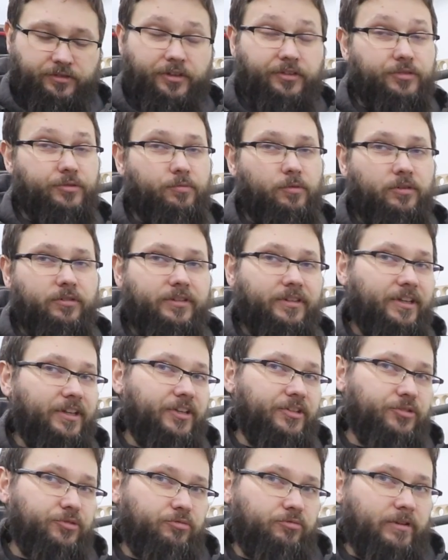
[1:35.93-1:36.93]
This one
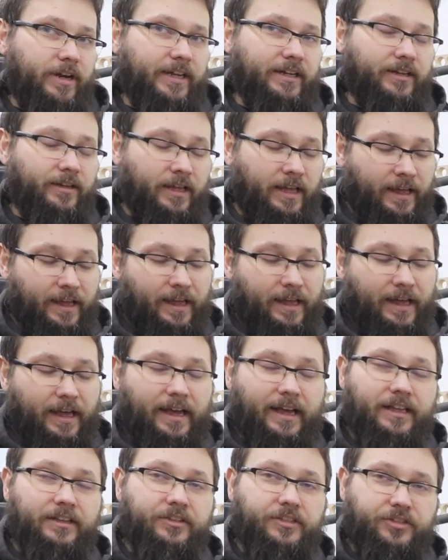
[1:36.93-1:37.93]
is red
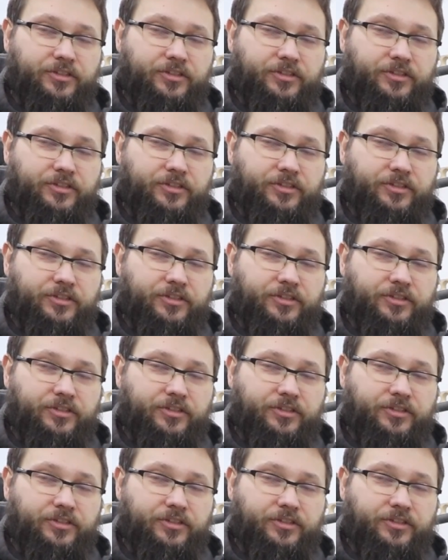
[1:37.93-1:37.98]
and